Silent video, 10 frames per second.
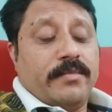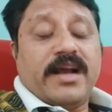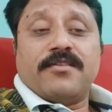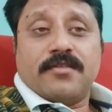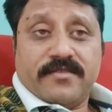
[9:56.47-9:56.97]

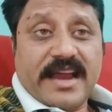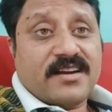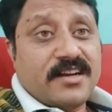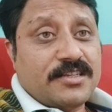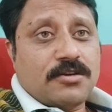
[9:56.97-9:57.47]
because
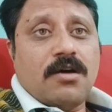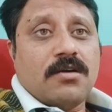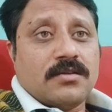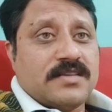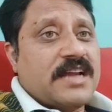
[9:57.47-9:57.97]
Saturn is
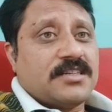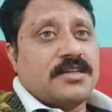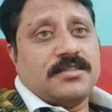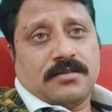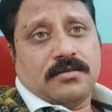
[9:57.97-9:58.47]
strong.
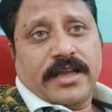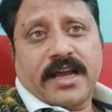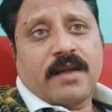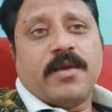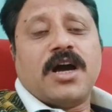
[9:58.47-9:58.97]
Saturn is a
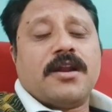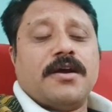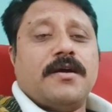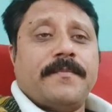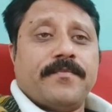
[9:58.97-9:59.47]
karma
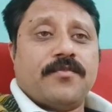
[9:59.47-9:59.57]
karaka,